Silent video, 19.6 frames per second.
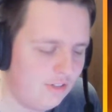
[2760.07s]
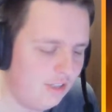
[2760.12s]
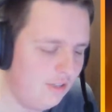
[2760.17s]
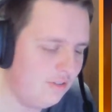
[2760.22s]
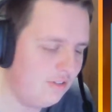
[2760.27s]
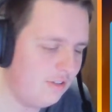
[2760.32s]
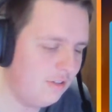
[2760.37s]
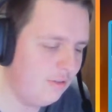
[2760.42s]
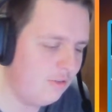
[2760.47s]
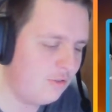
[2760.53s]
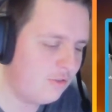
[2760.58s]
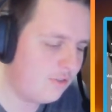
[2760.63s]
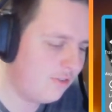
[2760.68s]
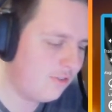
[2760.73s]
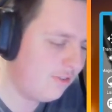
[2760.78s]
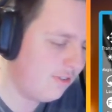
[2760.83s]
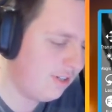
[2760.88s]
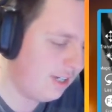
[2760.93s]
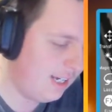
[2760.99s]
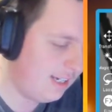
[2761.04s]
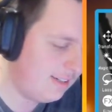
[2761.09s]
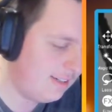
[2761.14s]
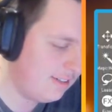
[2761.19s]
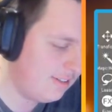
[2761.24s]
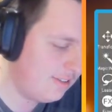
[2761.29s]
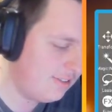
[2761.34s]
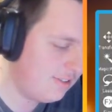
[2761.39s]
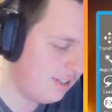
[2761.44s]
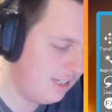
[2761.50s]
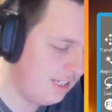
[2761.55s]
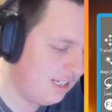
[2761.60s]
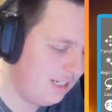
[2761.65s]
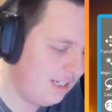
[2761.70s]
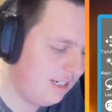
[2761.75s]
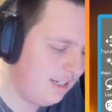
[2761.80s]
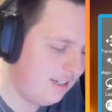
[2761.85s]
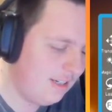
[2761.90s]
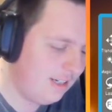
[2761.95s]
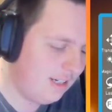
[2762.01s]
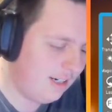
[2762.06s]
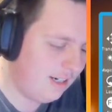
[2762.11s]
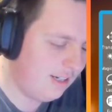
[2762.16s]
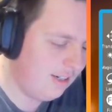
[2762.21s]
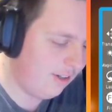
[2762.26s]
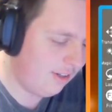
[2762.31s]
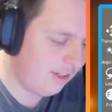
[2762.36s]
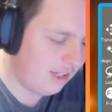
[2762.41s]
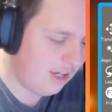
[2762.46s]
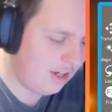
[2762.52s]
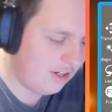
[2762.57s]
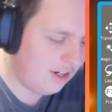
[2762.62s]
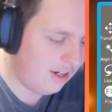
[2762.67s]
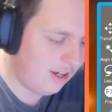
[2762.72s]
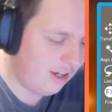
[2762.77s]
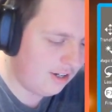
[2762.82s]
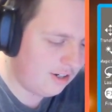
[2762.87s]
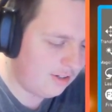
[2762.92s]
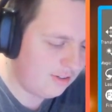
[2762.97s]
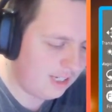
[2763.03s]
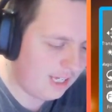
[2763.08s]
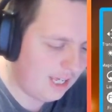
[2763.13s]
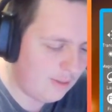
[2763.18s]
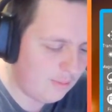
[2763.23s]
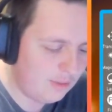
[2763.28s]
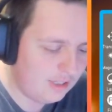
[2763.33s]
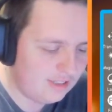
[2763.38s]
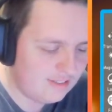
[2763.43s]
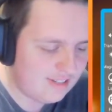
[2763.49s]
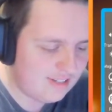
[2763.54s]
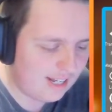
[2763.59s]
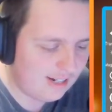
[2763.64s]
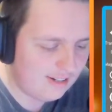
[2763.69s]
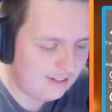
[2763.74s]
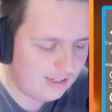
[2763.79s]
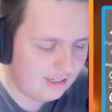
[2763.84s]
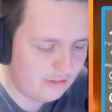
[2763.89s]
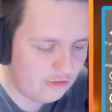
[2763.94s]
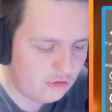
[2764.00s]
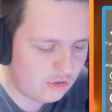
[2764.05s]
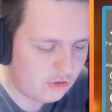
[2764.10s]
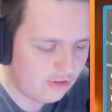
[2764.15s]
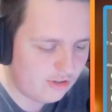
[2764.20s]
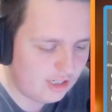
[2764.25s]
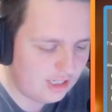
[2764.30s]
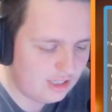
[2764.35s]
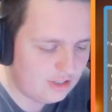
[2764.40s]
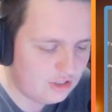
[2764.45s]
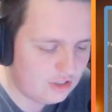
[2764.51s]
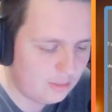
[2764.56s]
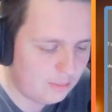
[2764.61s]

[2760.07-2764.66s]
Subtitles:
do draw, and like I don't care what your talent in drawing is,